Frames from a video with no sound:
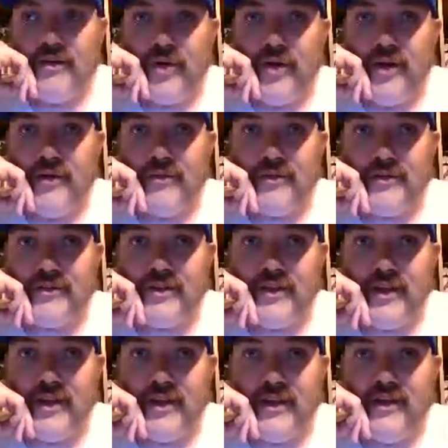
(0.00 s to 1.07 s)
Bret was
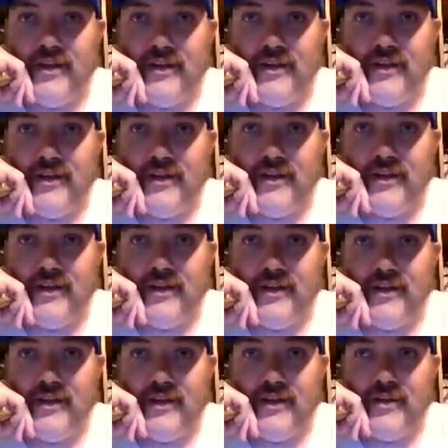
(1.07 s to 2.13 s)
a
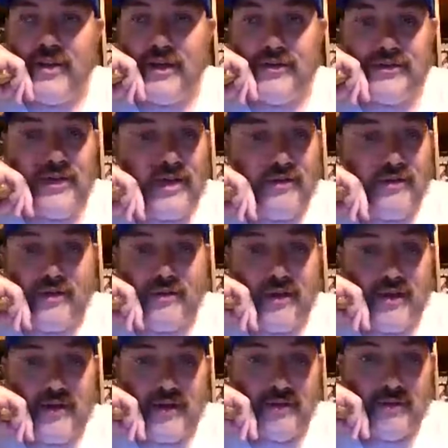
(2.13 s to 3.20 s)
there was never going to be
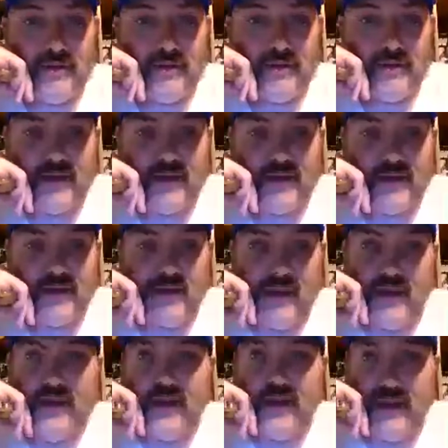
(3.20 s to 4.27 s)
another one like him. He
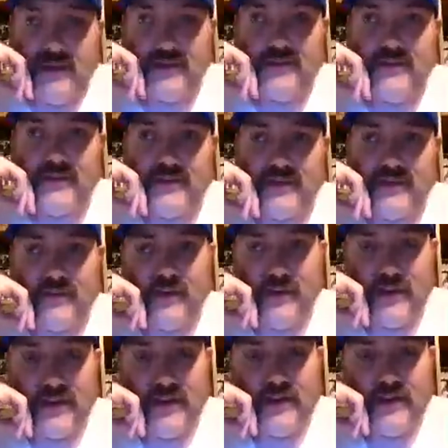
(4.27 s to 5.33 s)
is what
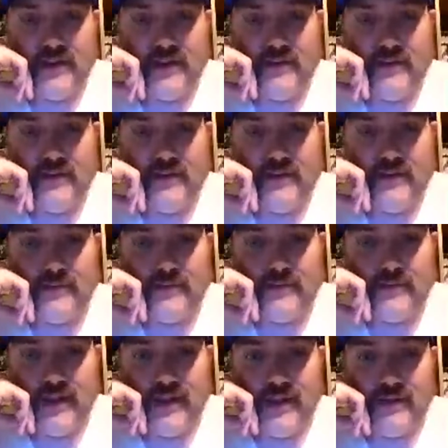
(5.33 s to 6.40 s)
he
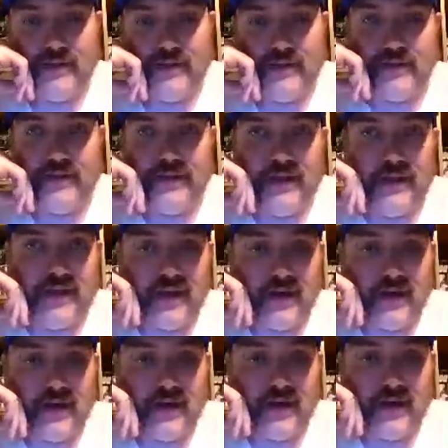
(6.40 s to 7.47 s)
claimed, that what they called him.
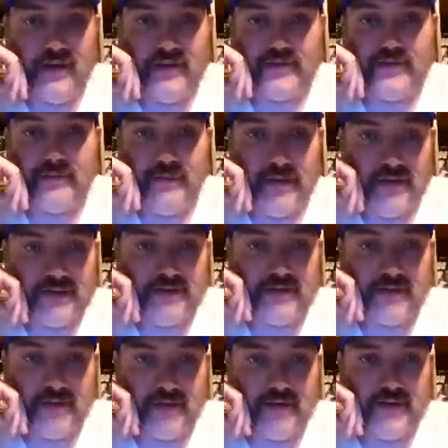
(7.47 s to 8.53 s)
He's the best
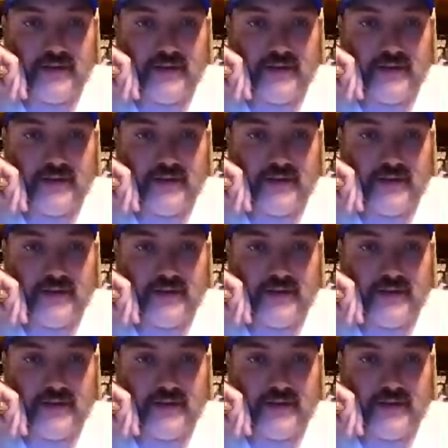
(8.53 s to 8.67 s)
there is.